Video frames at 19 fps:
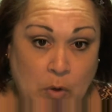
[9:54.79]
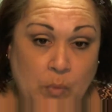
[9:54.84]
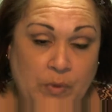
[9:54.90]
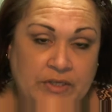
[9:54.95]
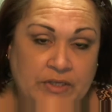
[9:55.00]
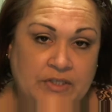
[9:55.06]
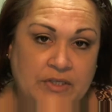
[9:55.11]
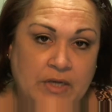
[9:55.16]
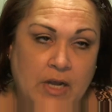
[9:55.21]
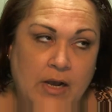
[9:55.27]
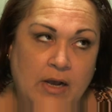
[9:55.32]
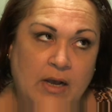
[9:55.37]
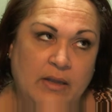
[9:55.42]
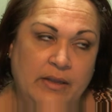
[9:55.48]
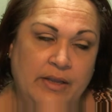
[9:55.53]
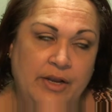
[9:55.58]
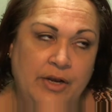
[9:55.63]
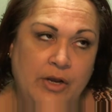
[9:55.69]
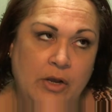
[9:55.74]
which
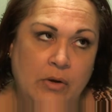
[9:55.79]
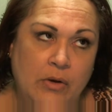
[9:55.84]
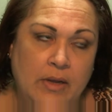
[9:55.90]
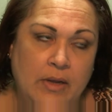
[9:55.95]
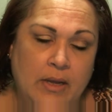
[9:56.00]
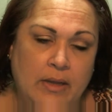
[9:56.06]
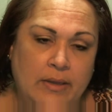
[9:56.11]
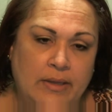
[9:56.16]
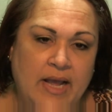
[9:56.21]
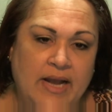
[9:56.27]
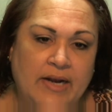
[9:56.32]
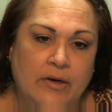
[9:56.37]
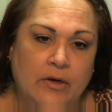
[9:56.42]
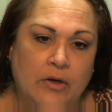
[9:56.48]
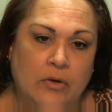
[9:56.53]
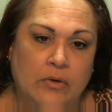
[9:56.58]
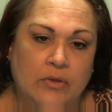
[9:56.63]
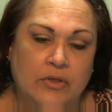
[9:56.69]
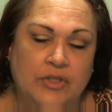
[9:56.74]
I
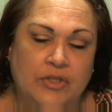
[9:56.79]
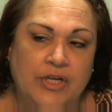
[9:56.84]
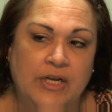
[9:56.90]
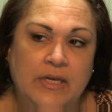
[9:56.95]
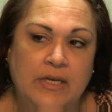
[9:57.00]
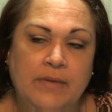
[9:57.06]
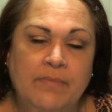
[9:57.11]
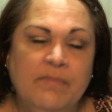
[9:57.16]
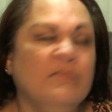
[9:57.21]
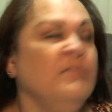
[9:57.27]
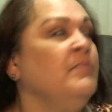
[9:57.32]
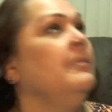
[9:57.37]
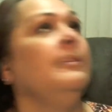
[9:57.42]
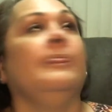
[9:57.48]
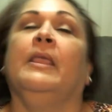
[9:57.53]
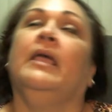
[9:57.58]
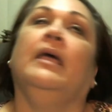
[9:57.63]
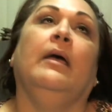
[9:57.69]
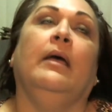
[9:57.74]
don't know, Judd.
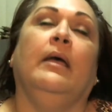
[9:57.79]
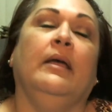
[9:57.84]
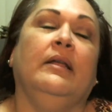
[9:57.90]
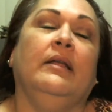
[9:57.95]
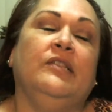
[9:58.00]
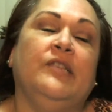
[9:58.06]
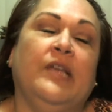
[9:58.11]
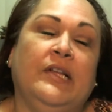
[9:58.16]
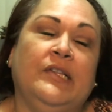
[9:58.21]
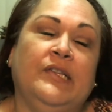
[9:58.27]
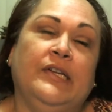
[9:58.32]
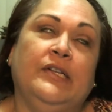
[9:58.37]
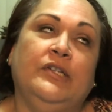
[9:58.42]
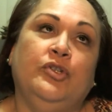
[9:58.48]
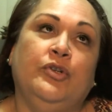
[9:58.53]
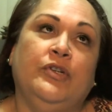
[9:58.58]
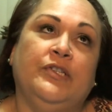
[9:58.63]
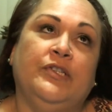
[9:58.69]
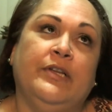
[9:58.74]
It's
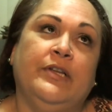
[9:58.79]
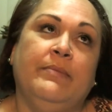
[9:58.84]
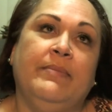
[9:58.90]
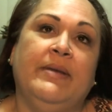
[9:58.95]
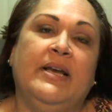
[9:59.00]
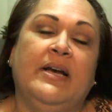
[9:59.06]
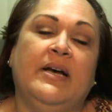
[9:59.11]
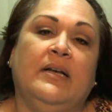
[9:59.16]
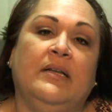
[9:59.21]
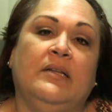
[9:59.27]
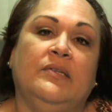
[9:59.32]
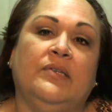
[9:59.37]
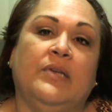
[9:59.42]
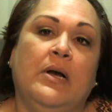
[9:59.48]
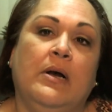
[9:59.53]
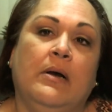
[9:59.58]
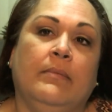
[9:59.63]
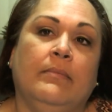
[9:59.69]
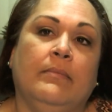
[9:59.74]
interesting because